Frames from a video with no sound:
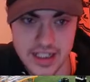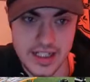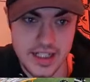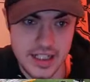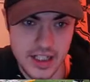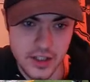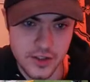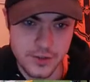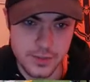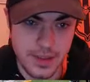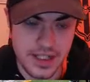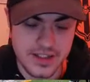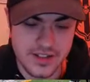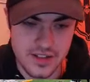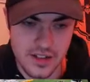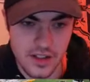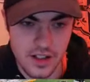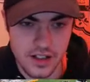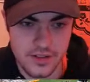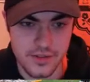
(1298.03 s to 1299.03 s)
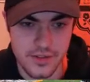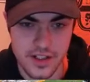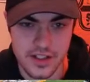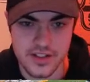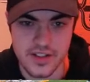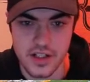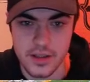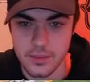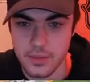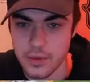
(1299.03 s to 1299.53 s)
And it goes back to, like, for
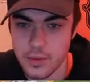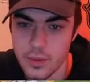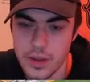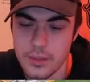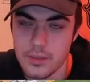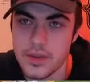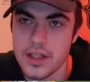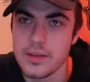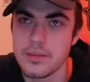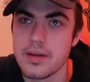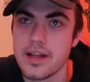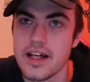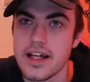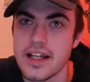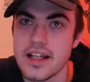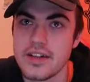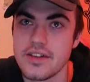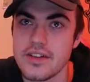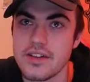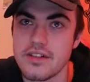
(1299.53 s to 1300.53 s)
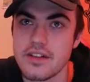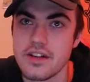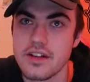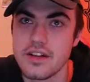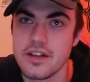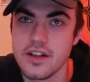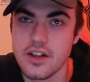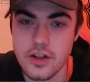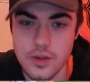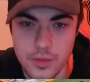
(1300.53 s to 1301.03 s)
example, when we played,
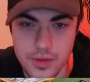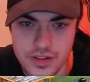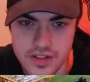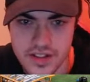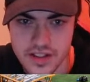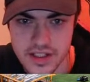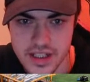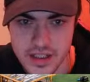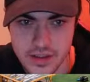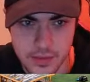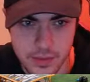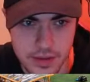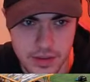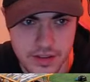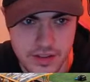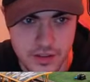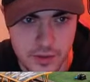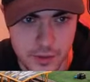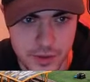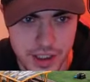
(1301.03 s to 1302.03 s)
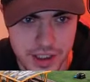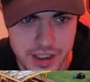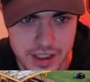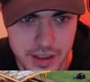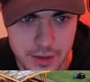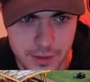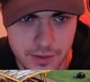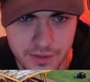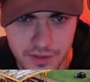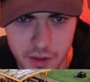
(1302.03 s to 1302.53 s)
who was it, Dad, where he scored that
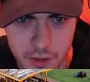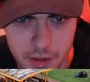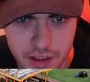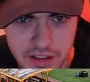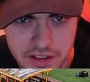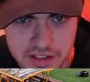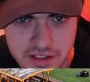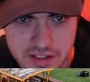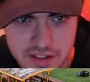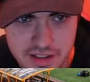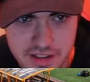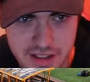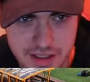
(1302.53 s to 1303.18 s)
goal? Forest.